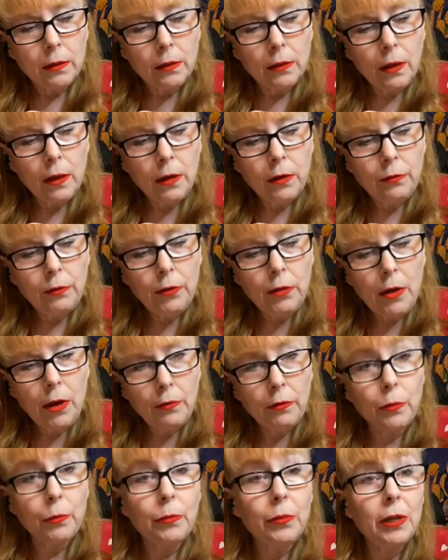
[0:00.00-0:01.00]
And if you
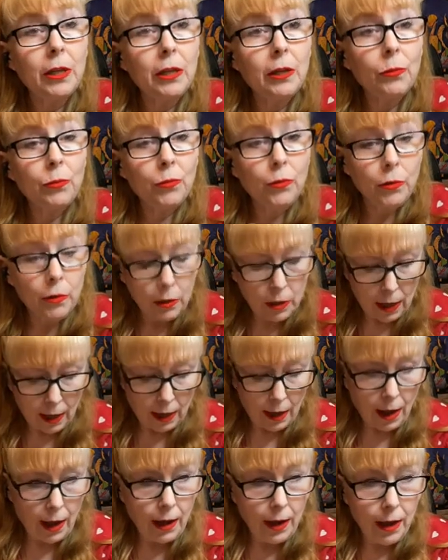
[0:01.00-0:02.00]
have a beading board,
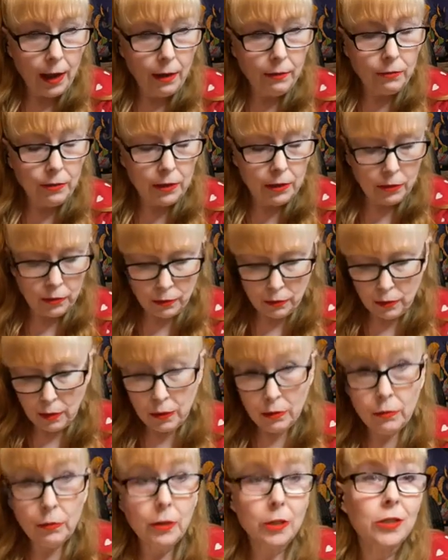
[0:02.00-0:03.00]
like I have this
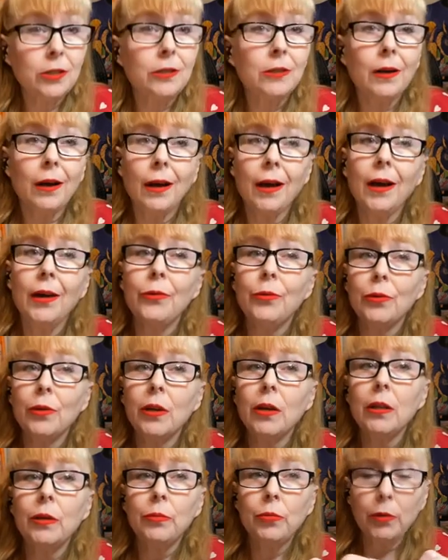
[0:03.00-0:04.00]
one, which I
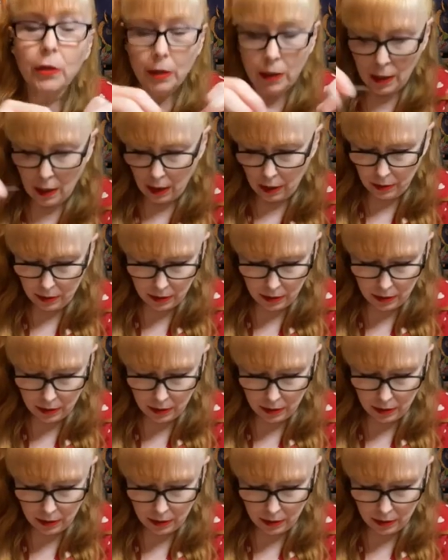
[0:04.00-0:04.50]
rarely bring it out,